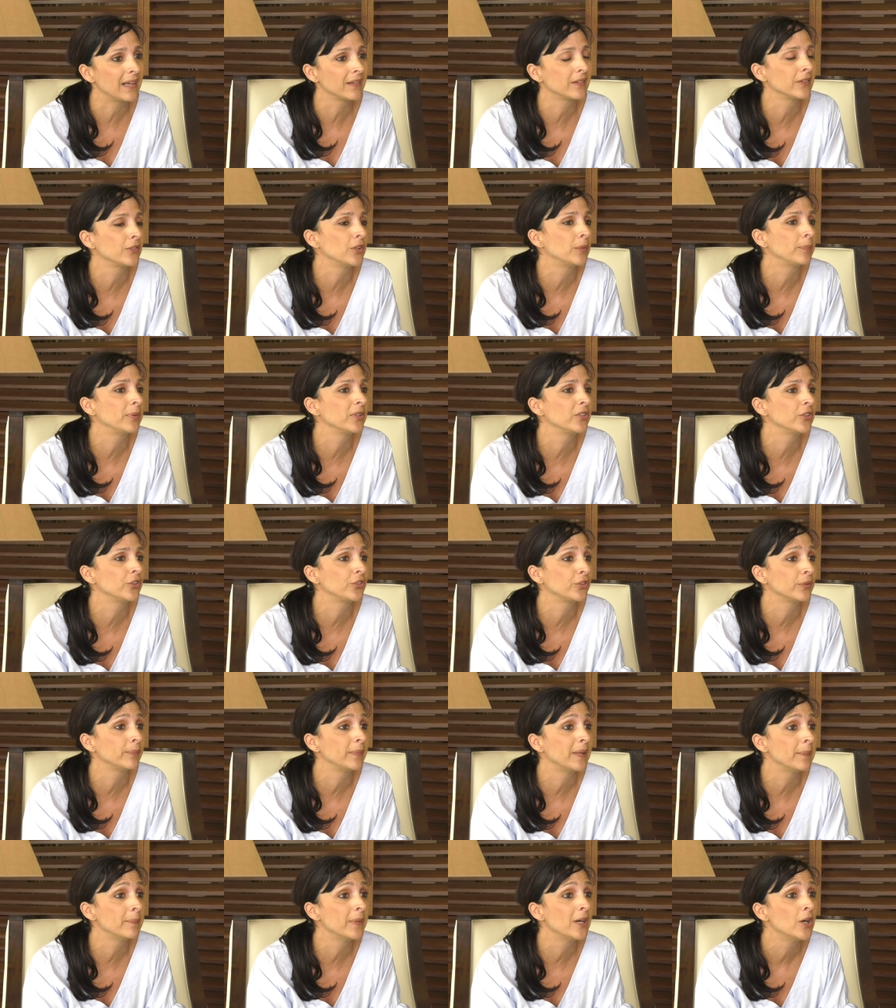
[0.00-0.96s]
as an
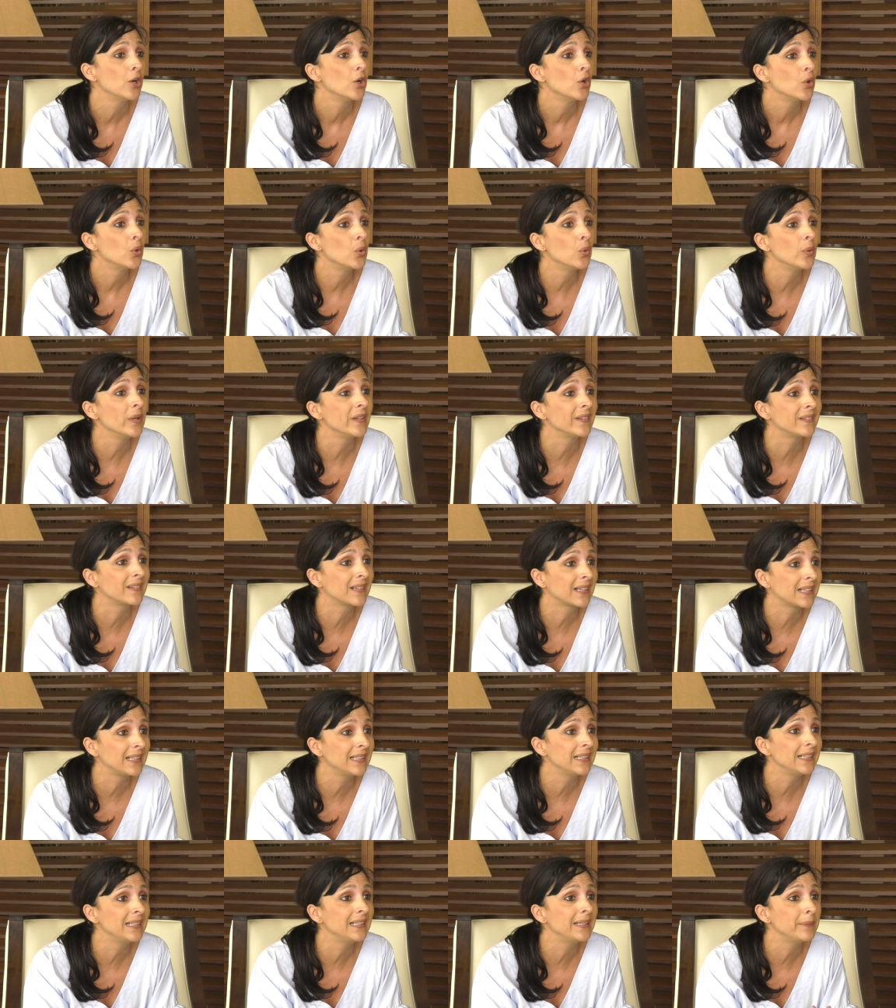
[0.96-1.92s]
opposition member who is
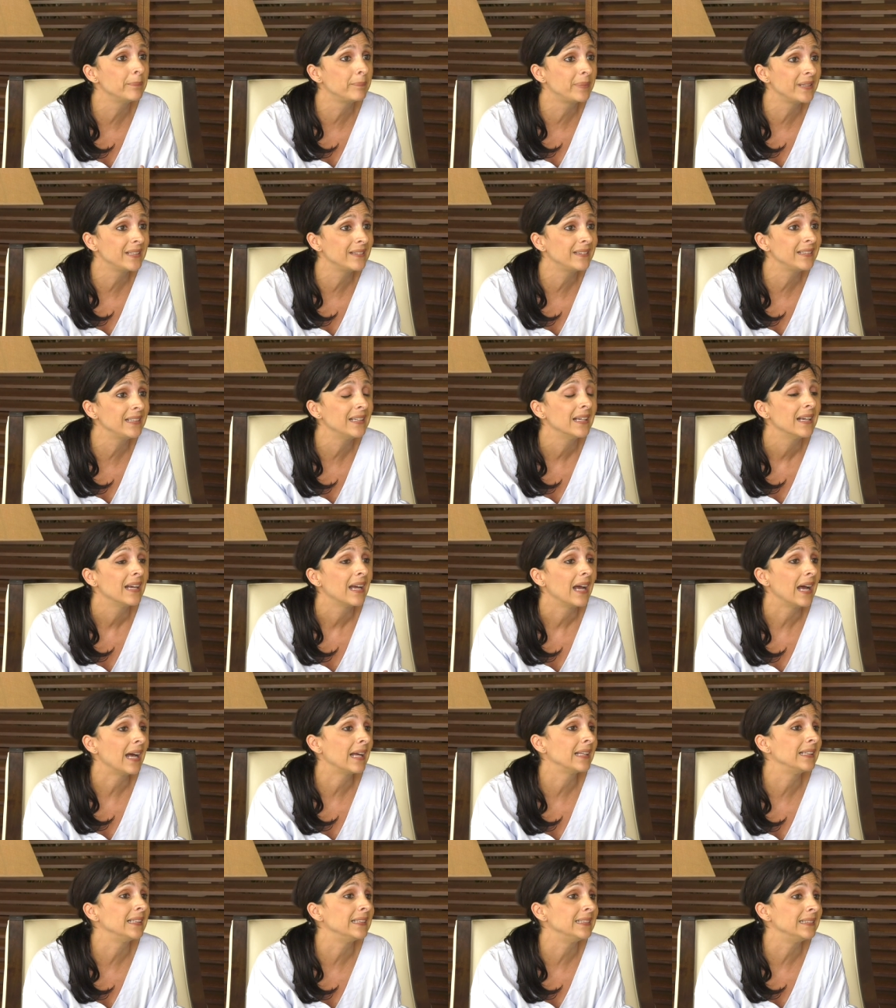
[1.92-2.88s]
clearly busy
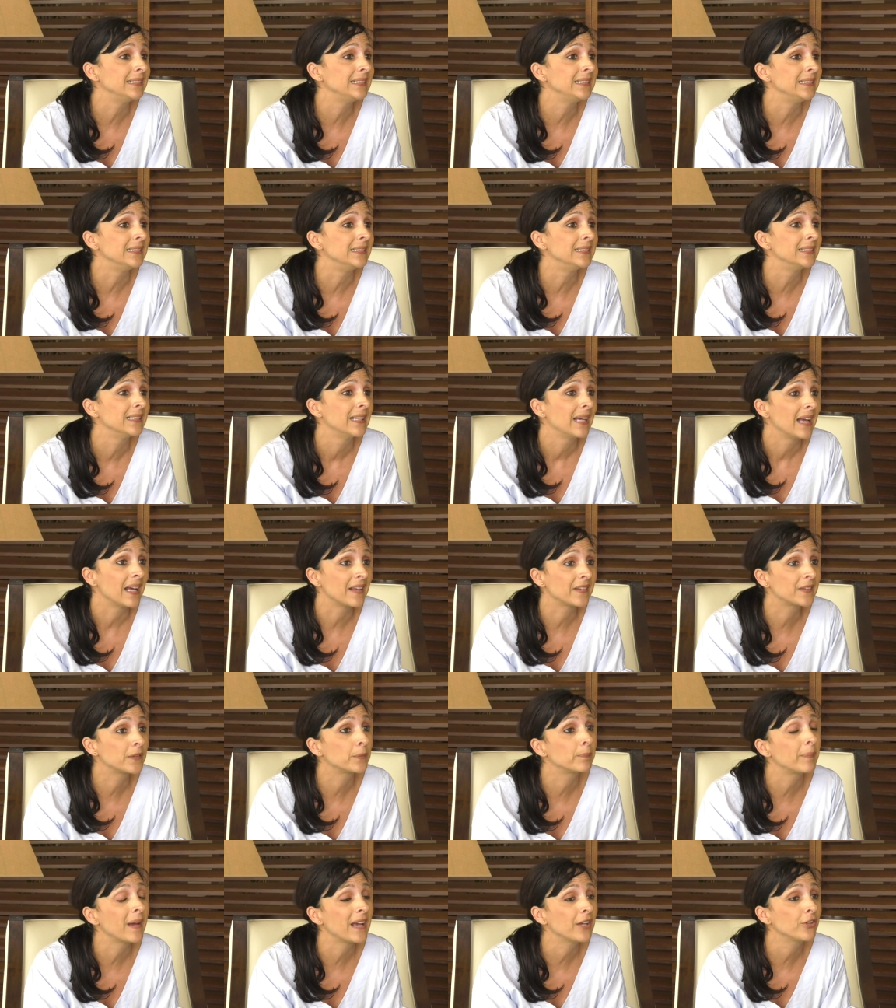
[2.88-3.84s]
and in need,
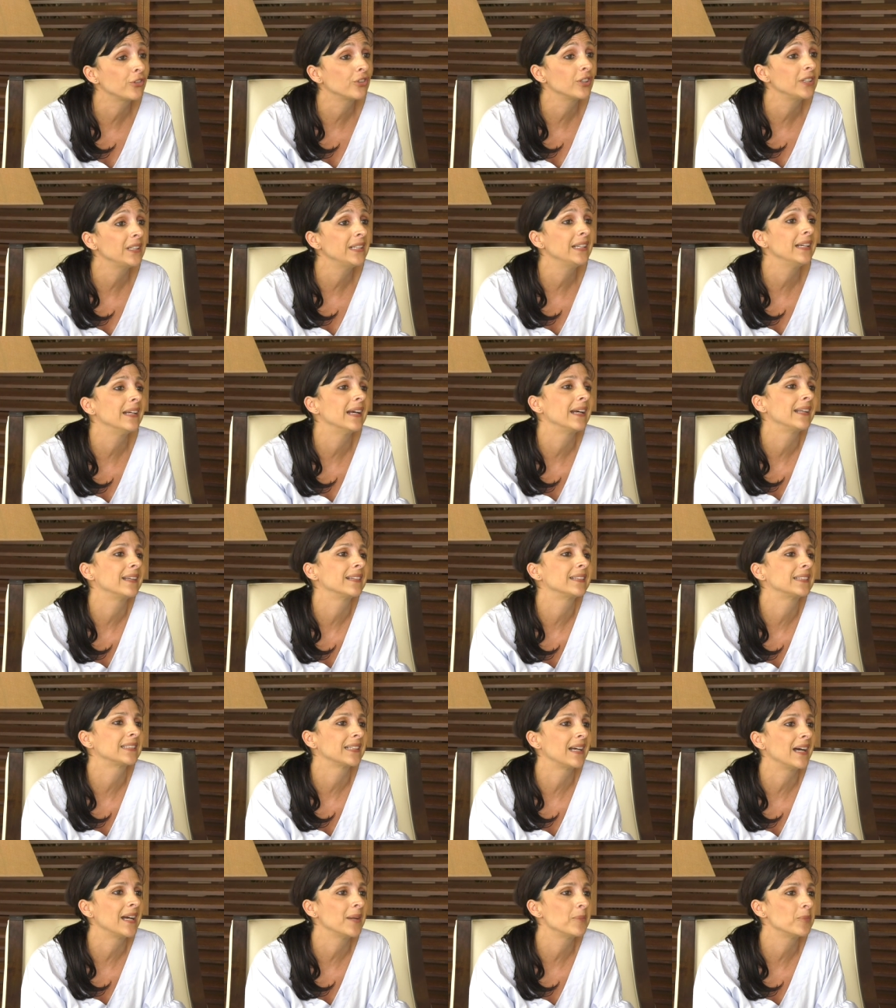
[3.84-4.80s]
especially in a
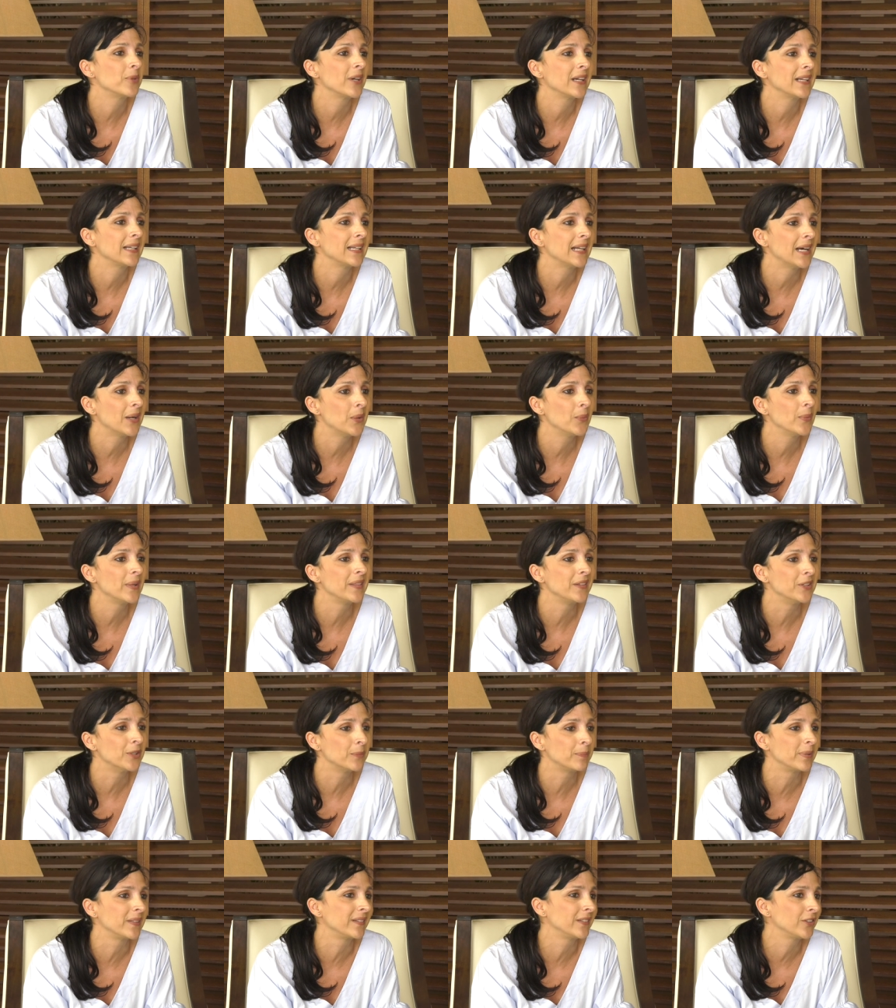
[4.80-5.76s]
time right now when
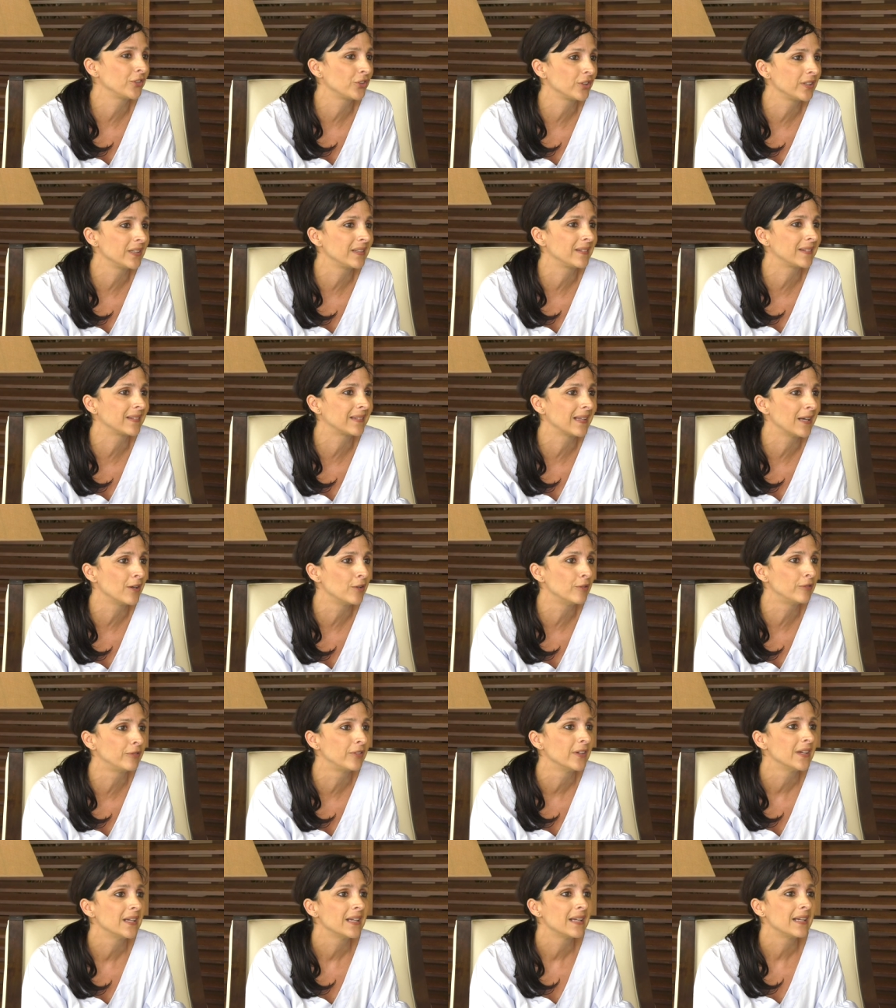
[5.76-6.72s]
the opposition
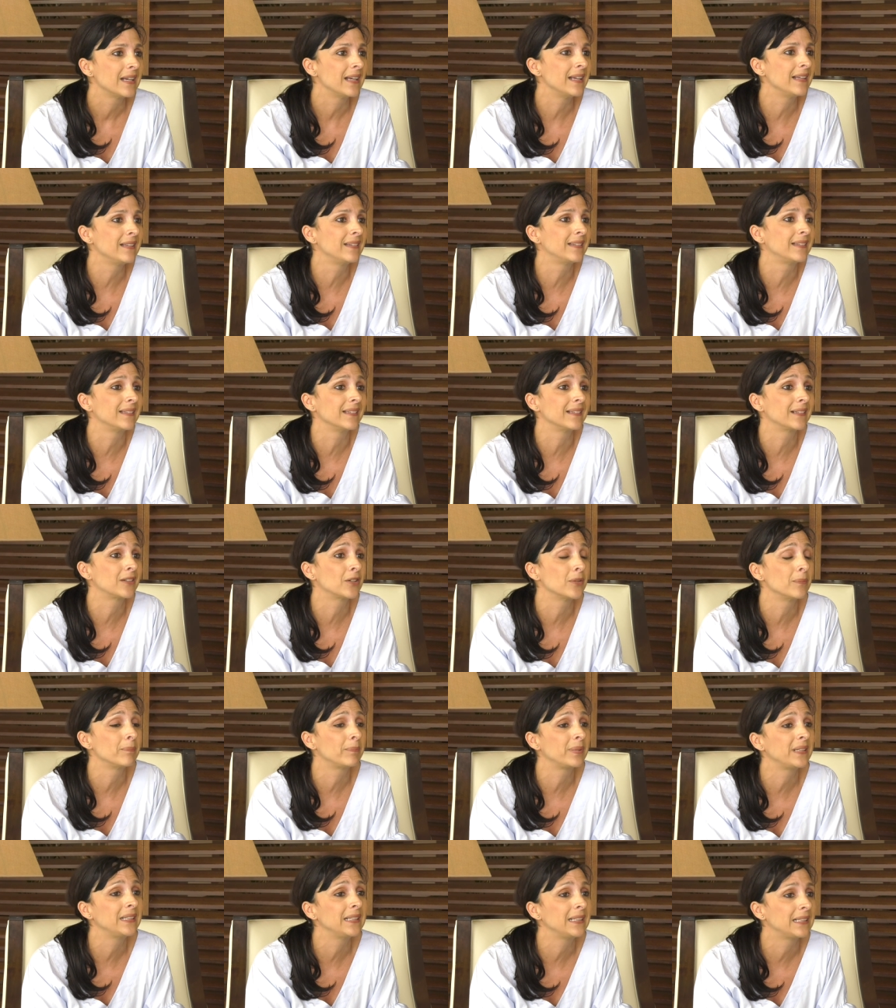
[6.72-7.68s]
itself is
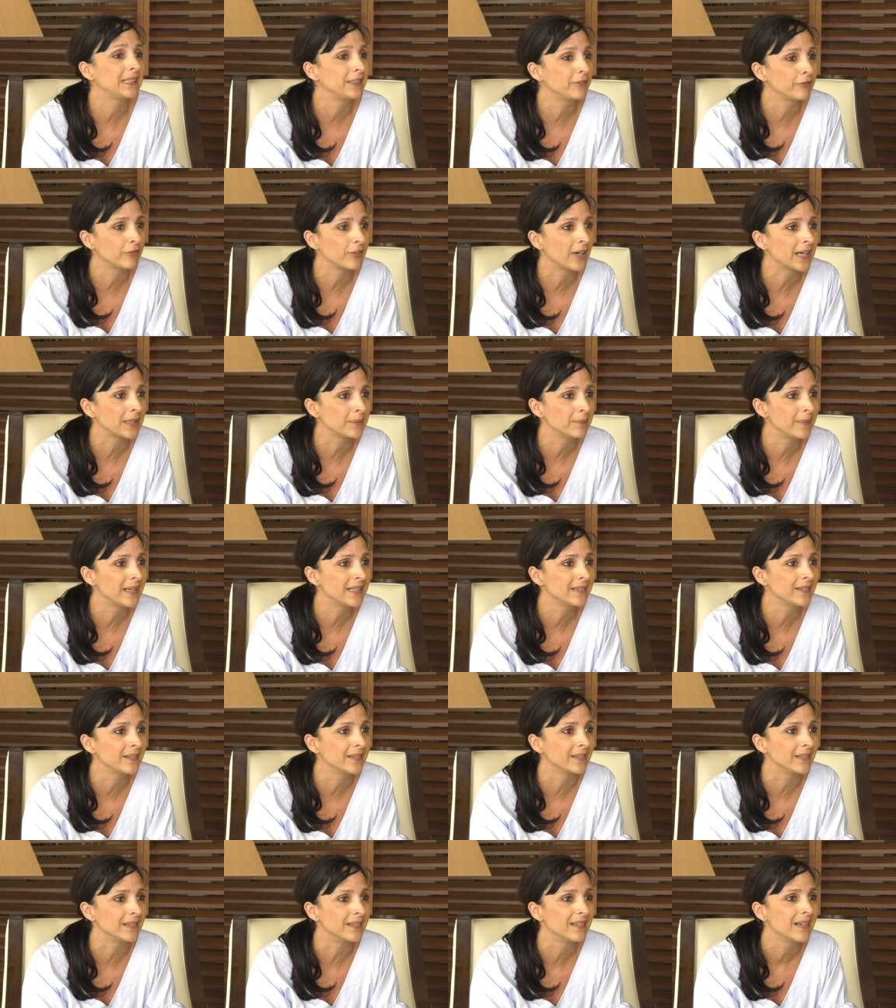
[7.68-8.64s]
completely
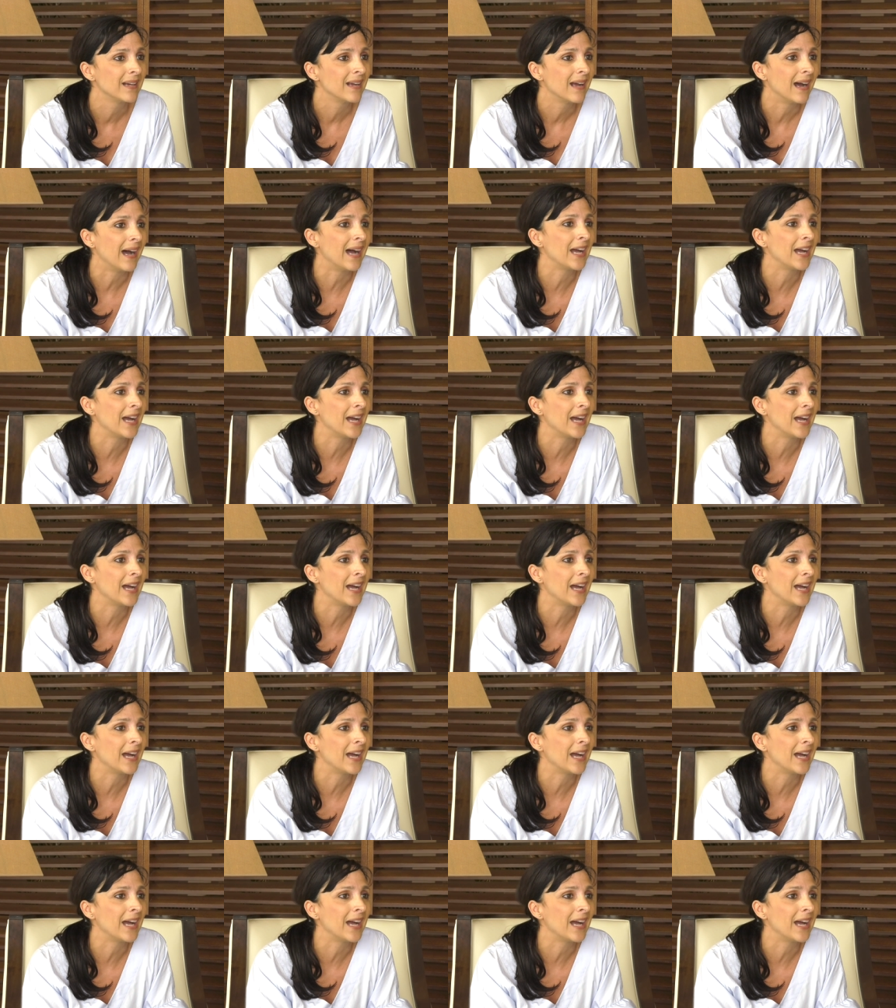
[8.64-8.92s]
fragmented.